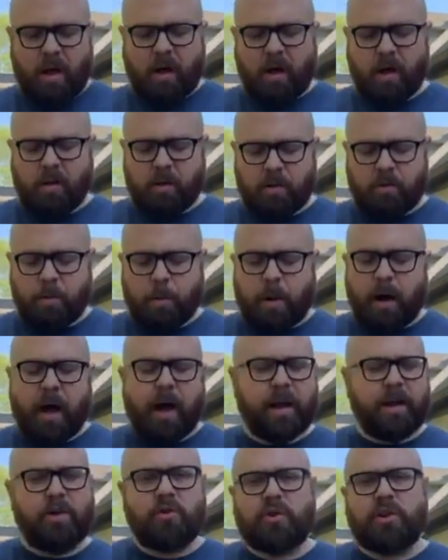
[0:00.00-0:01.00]
A little
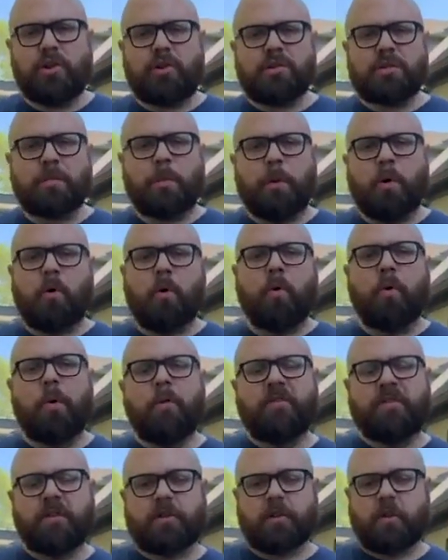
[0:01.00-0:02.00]
pot, you could use a bowl,
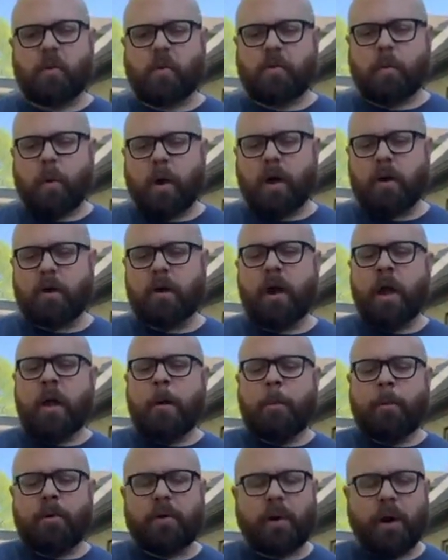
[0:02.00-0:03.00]
fill it with water,
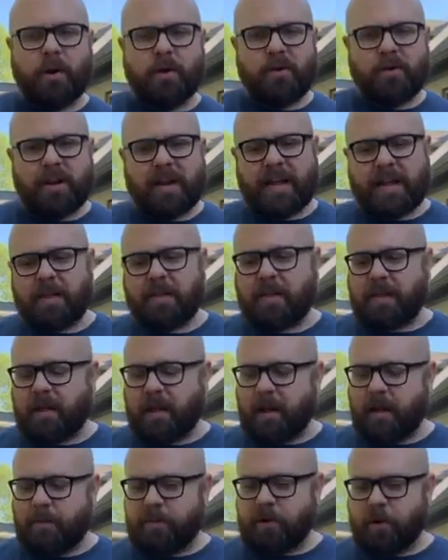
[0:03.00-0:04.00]
put it underneath
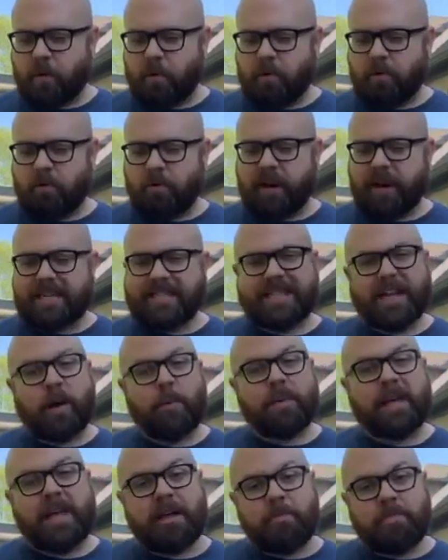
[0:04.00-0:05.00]
the grill grate to
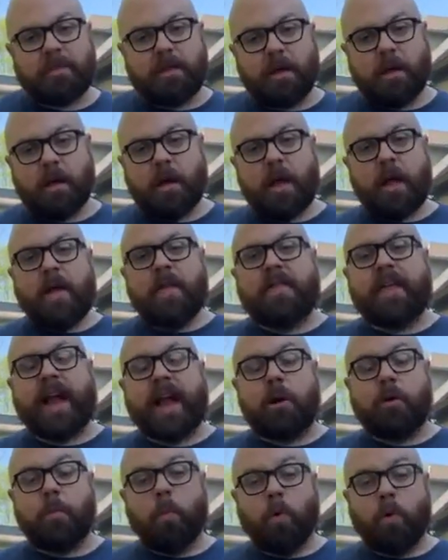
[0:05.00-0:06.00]
help keep the
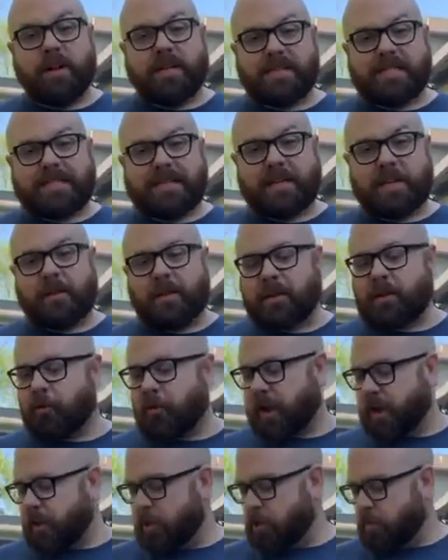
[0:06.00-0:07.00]
air moist and
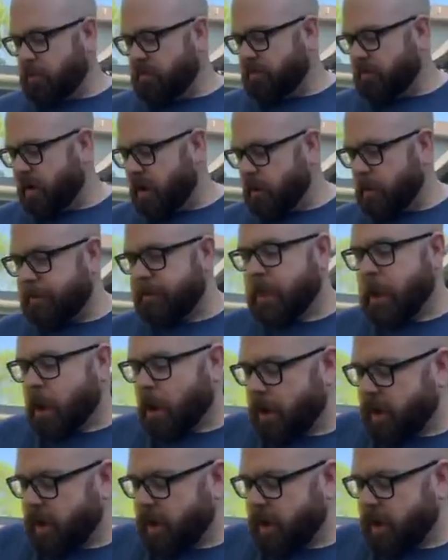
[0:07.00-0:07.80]
create a humid environment.